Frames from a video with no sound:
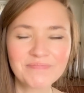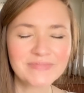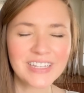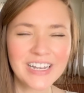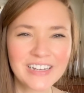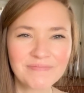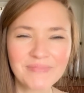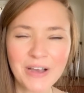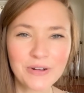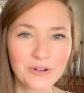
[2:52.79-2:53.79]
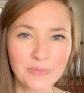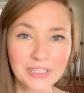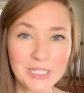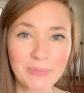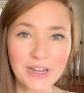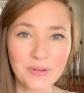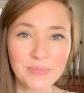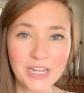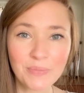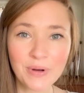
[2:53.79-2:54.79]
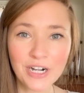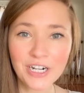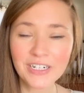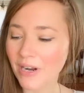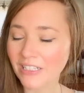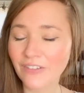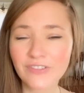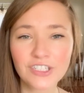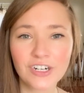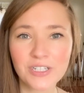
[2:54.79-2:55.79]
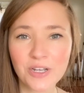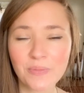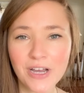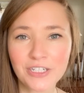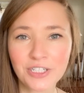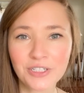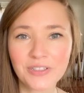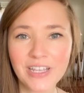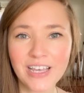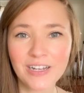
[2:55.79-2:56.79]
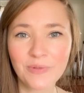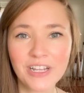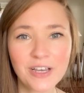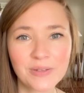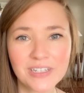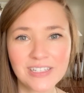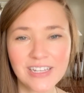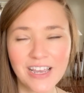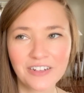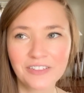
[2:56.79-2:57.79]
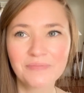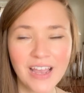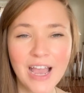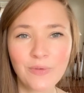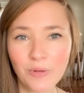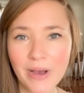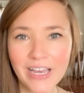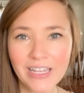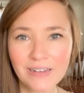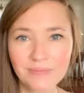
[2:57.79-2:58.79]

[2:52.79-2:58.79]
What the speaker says: than I would normally spend on peanut butter, but I love the jar so much that when it goes on sale, I will buy it.